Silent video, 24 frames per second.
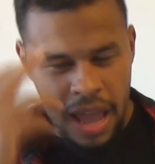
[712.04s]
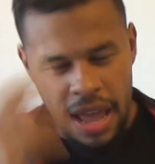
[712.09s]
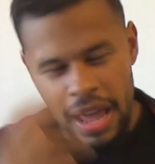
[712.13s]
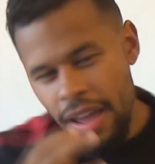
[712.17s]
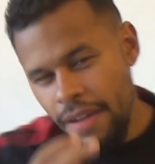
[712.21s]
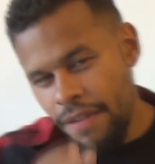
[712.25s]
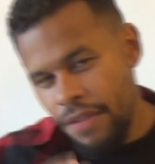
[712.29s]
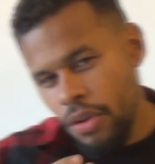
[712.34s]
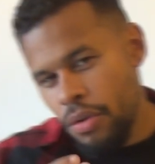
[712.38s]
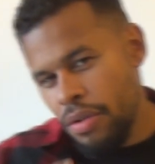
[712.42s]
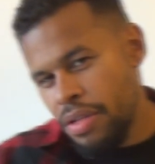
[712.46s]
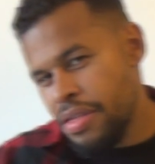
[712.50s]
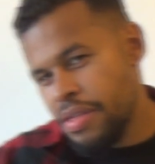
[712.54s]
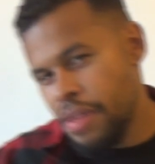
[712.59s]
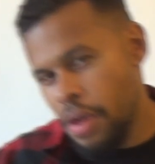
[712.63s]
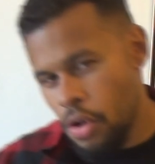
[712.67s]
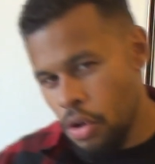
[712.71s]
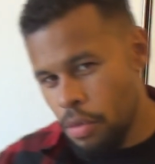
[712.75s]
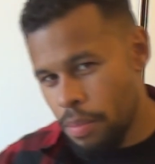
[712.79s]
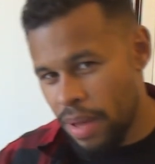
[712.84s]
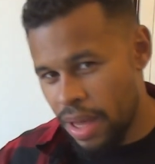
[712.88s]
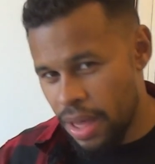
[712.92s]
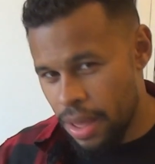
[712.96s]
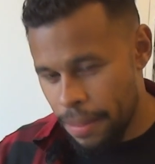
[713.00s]
If you're
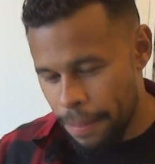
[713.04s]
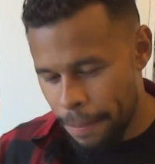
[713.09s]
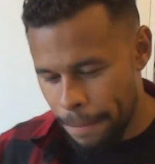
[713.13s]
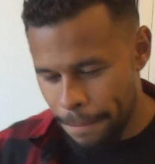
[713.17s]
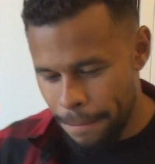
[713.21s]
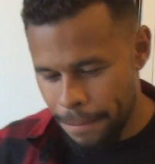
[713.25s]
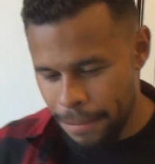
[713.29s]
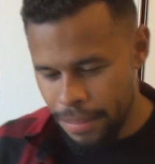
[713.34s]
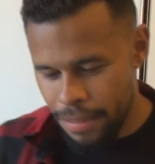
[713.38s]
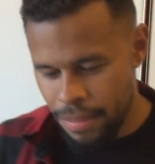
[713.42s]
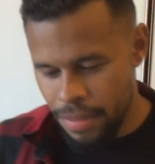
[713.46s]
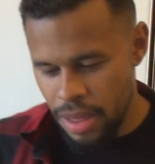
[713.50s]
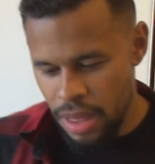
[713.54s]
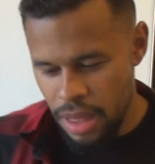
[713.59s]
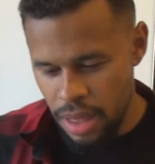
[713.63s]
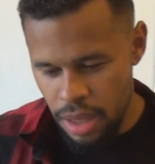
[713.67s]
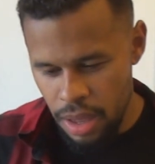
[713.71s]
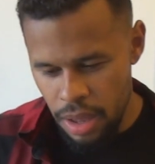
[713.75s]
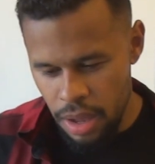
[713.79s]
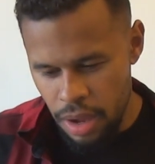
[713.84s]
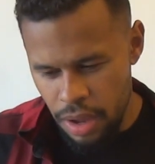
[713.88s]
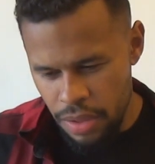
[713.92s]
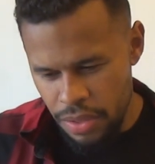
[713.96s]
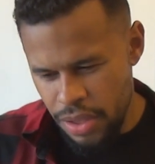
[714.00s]
sober,
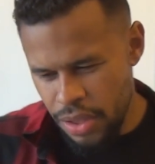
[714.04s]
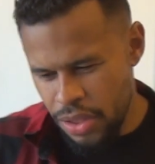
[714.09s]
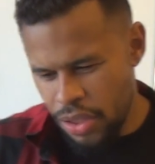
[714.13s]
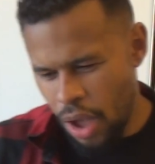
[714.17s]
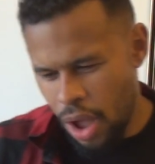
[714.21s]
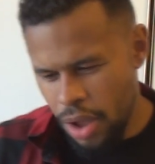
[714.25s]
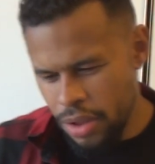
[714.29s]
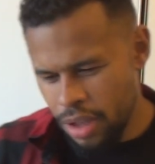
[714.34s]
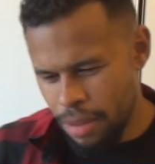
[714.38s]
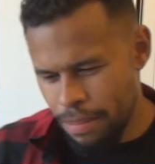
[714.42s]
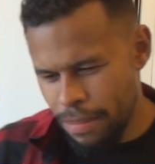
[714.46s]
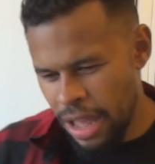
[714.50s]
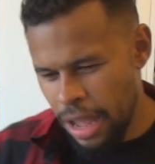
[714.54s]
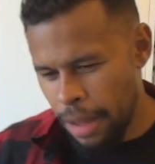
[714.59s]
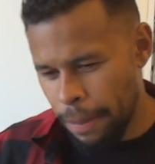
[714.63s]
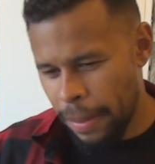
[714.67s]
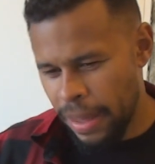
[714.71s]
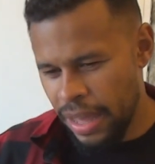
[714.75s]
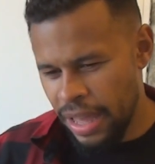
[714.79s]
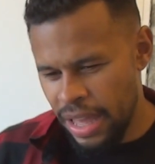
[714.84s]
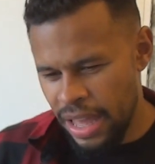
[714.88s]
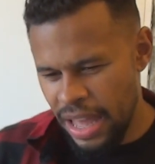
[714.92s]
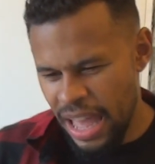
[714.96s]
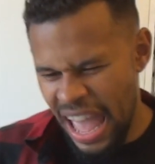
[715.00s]
the doner may
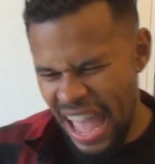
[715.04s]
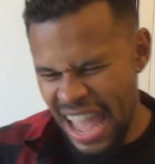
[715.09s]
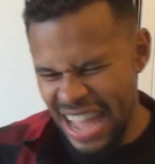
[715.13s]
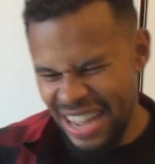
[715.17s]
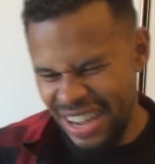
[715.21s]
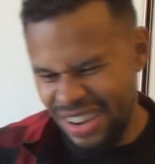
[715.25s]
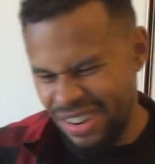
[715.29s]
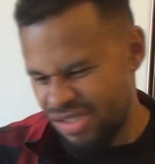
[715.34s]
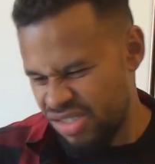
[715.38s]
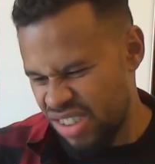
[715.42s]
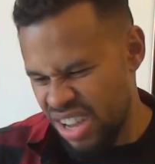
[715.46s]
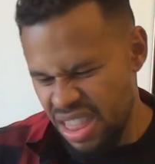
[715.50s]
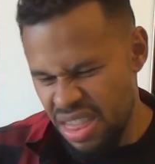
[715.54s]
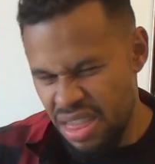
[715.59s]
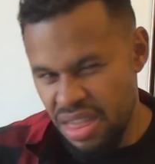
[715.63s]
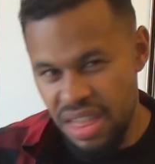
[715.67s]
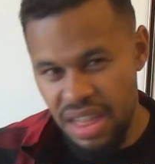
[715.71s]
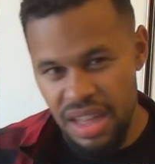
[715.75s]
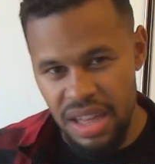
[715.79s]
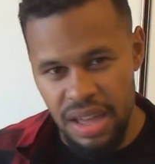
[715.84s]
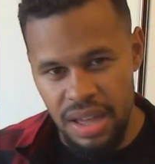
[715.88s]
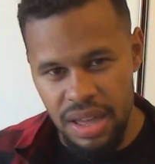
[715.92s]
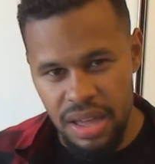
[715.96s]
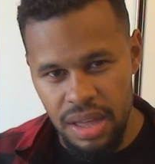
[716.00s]
be a
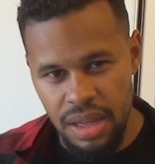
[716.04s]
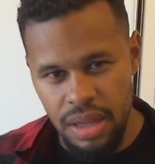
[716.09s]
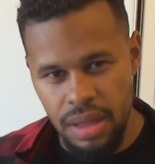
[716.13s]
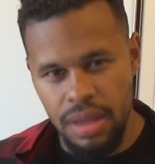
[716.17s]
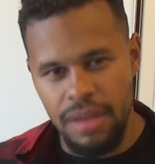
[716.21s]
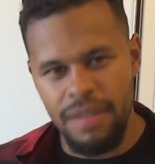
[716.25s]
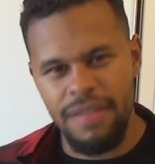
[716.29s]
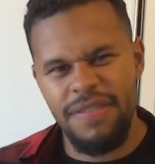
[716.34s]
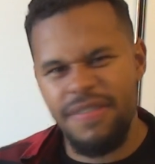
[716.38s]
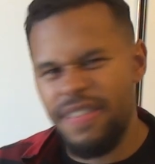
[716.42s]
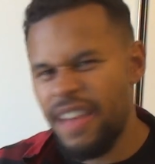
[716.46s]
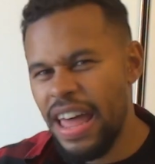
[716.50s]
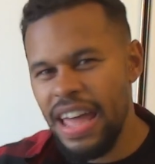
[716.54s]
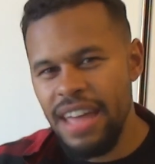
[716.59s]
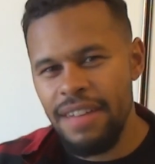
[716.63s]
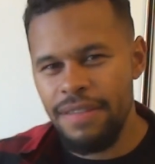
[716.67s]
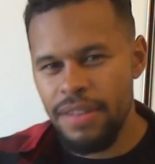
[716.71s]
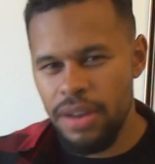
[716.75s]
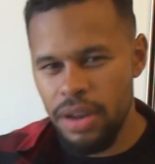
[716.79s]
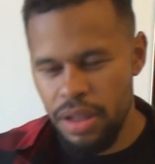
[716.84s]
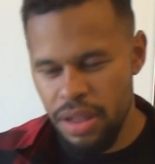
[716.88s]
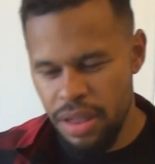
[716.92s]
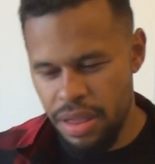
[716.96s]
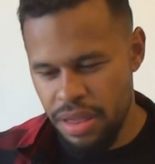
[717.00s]
greasy,
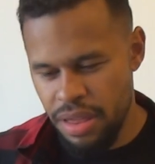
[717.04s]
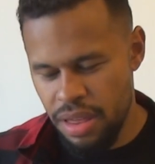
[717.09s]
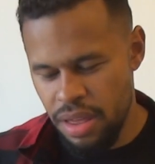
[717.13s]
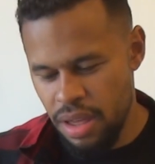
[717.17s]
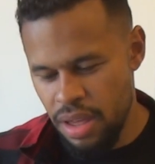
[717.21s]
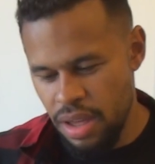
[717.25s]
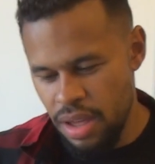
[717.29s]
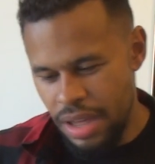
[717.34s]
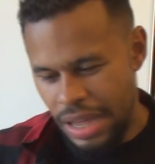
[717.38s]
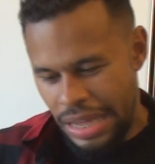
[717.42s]
flavorless,